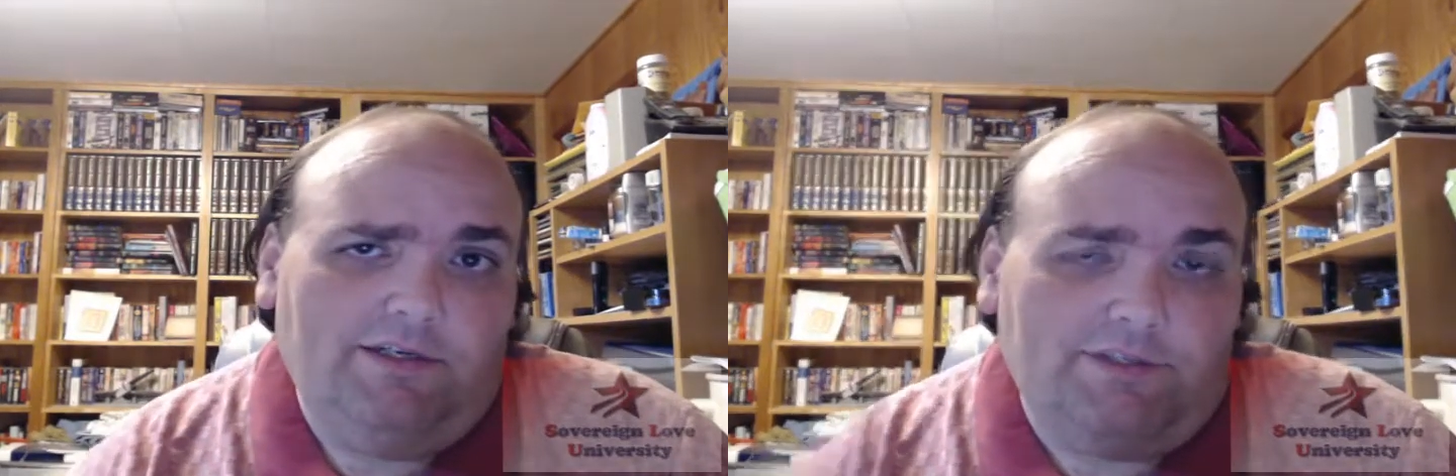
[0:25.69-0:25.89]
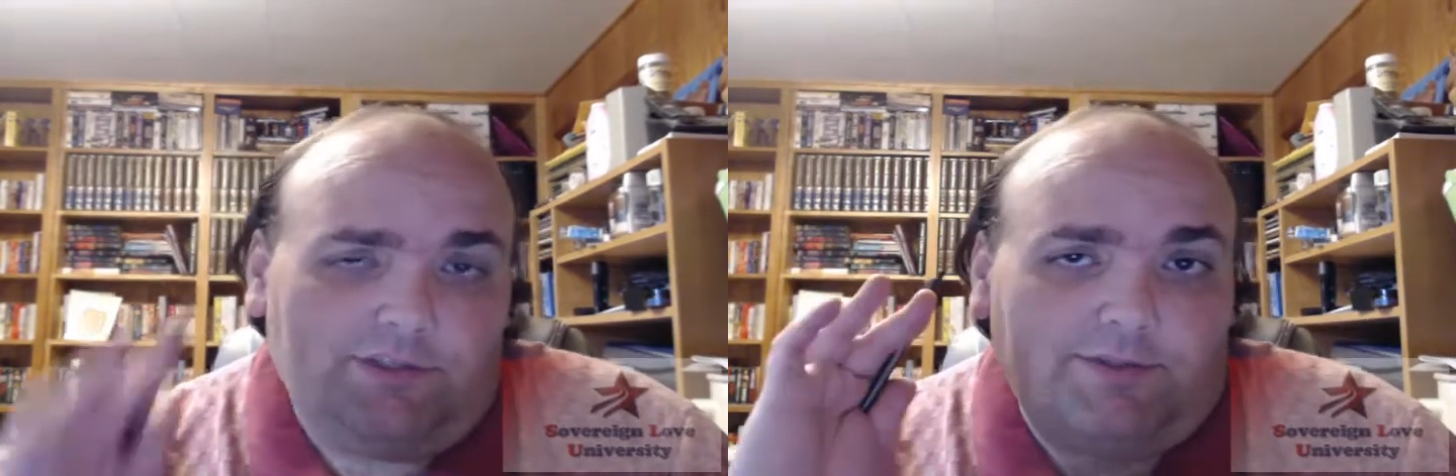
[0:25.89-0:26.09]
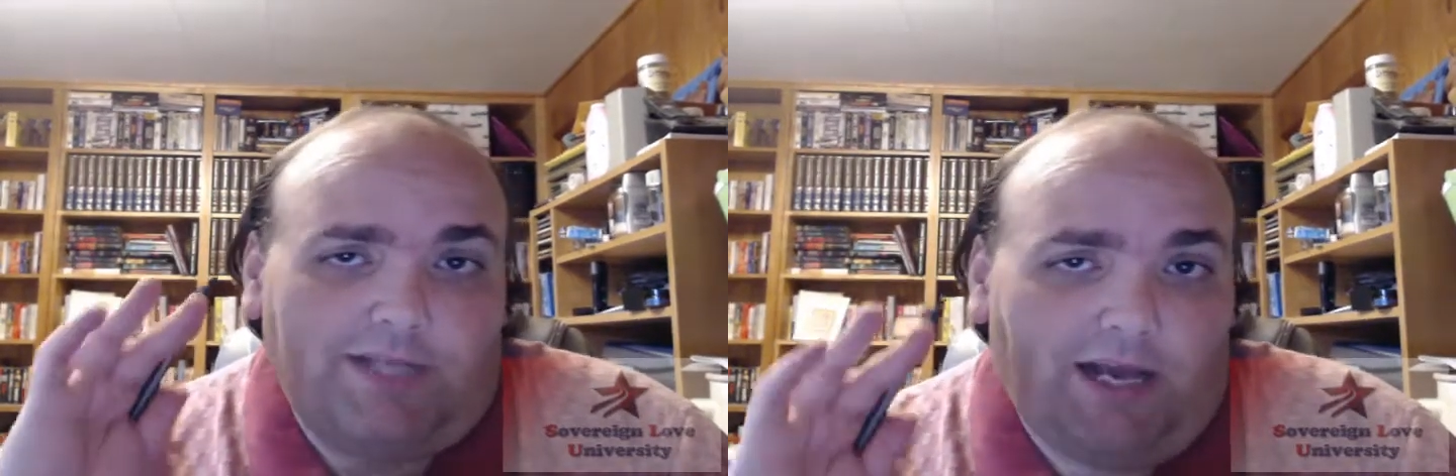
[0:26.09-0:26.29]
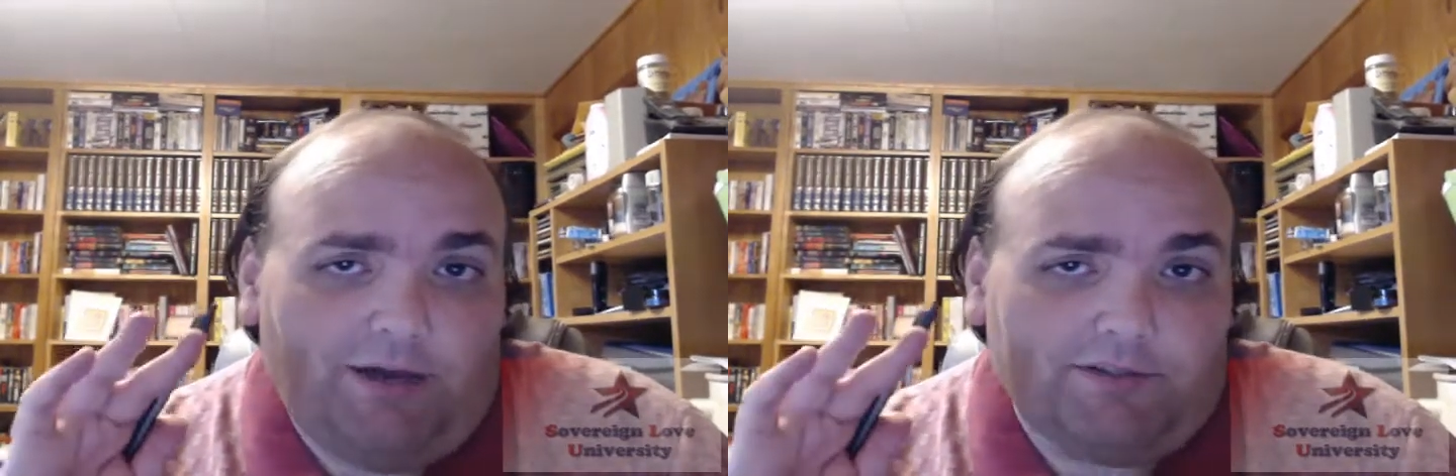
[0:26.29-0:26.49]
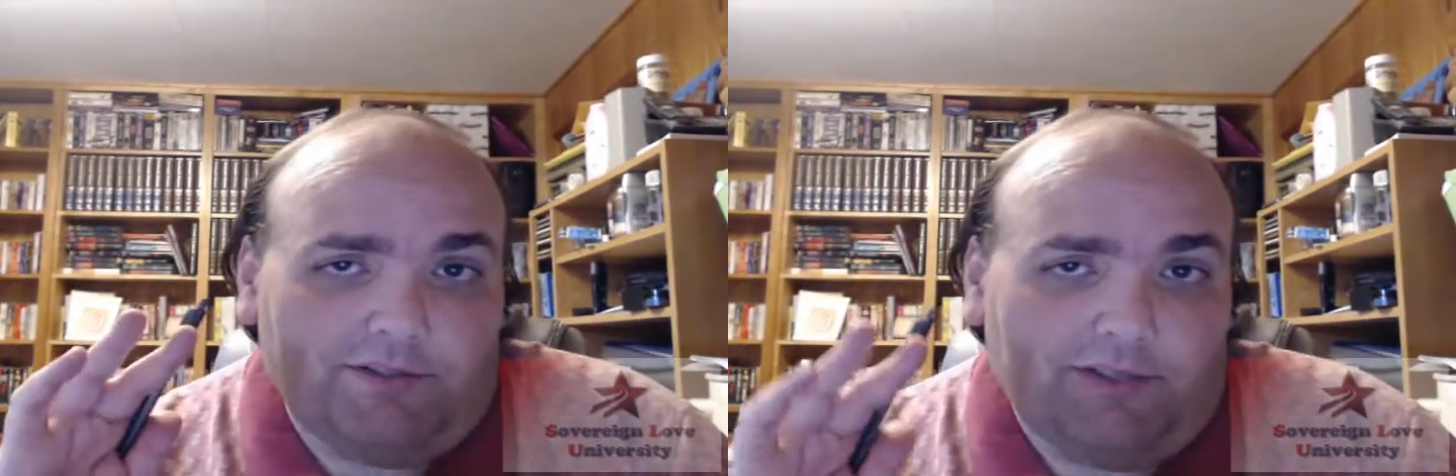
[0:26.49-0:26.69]

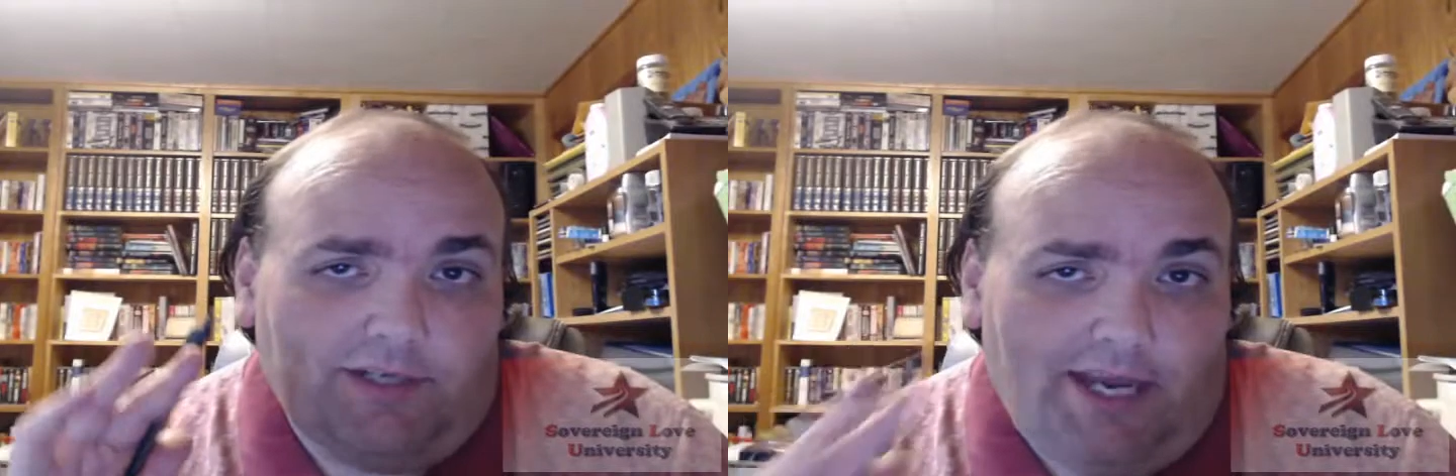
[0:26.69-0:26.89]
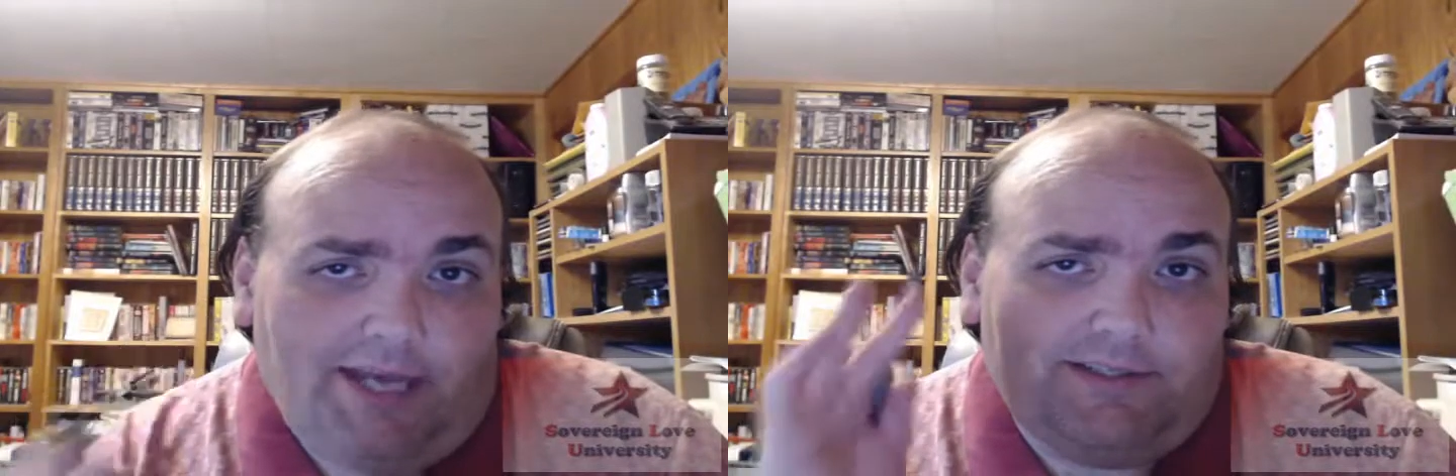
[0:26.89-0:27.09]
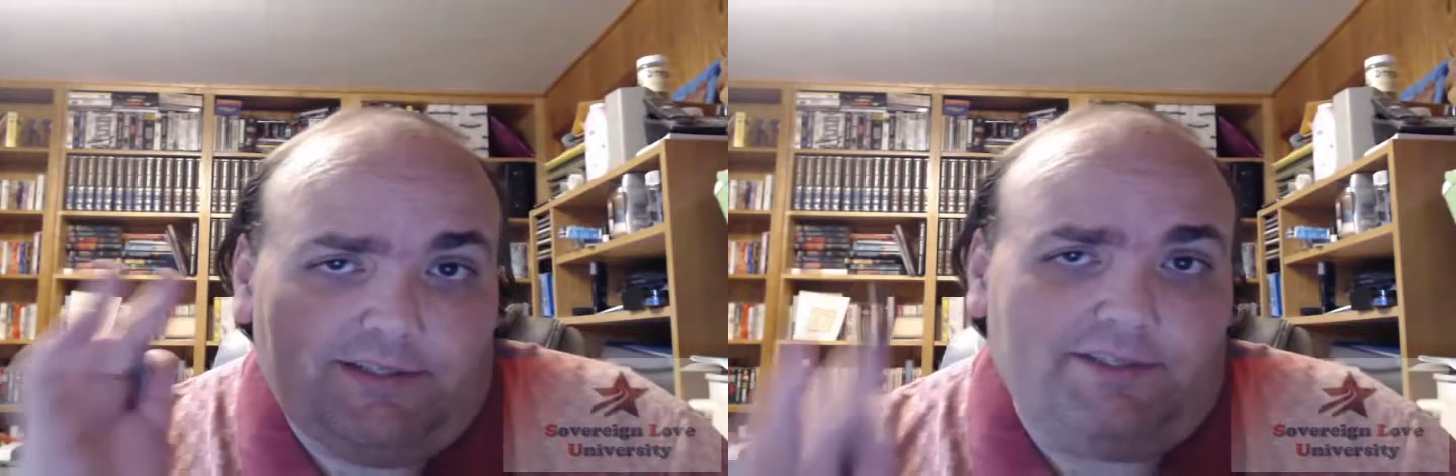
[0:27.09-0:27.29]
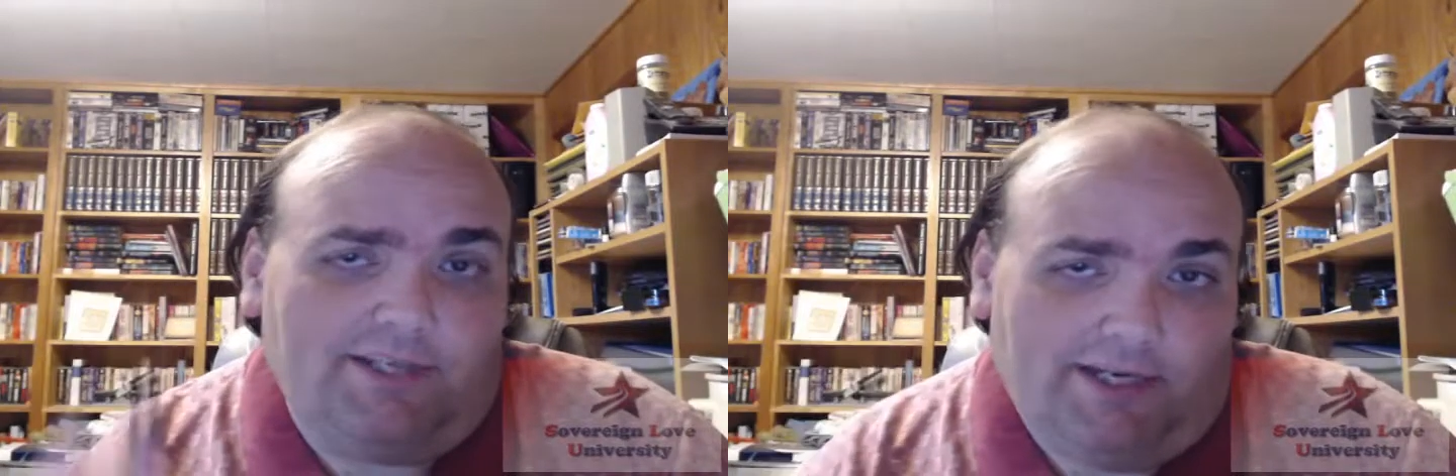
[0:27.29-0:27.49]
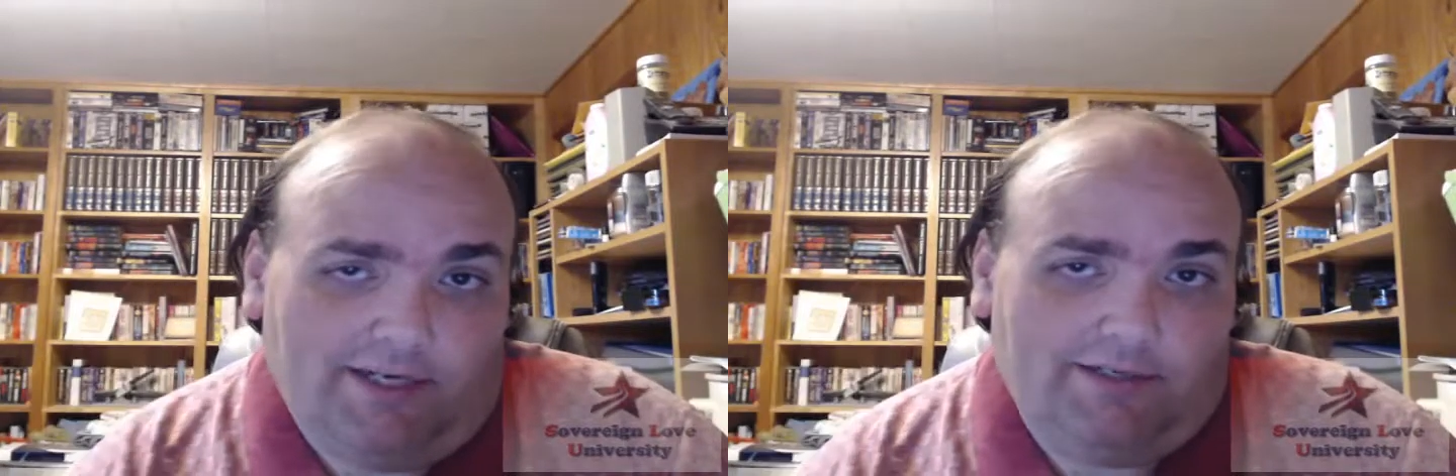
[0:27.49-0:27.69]
2018.